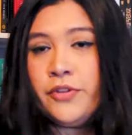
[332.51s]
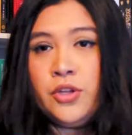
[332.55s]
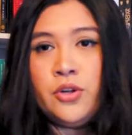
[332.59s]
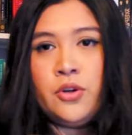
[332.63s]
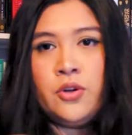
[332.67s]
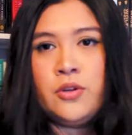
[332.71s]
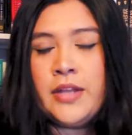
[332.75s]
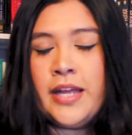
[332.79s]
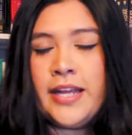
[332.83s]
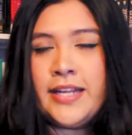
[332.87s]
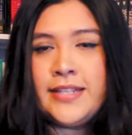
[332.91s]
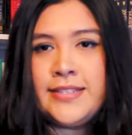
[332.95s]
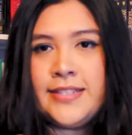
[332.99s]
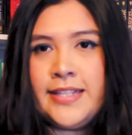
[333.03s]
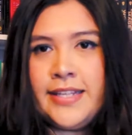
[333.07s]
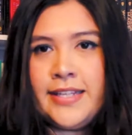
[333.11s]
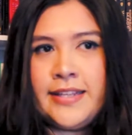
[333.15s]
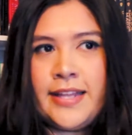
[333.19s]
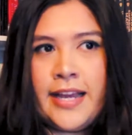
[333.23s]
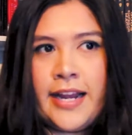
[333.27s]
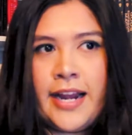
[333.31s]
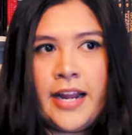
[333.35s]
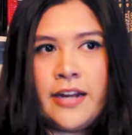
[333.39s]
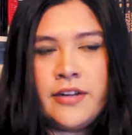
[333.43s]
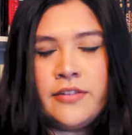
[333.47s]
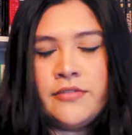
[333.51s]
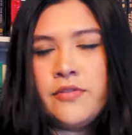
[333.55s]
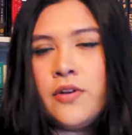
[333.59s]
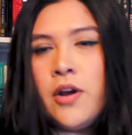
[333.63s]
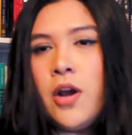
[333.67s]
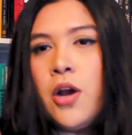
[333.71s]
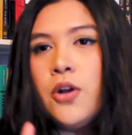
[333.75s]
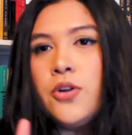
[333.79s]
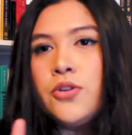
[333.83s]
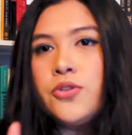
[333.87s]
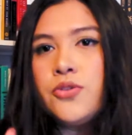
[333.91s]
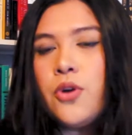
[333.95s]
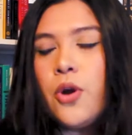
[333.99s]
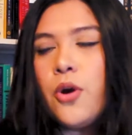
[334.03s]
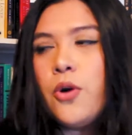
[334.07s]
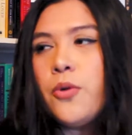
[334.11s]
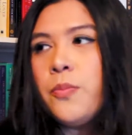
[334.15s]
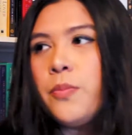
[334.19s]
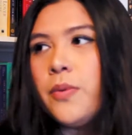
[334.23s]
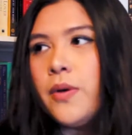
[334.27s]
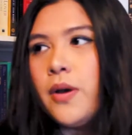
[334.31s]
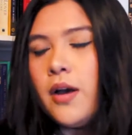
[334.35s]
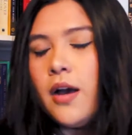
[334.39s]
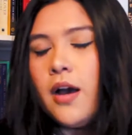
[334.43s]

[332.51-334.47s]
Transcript: you don't like seeing that kind of trope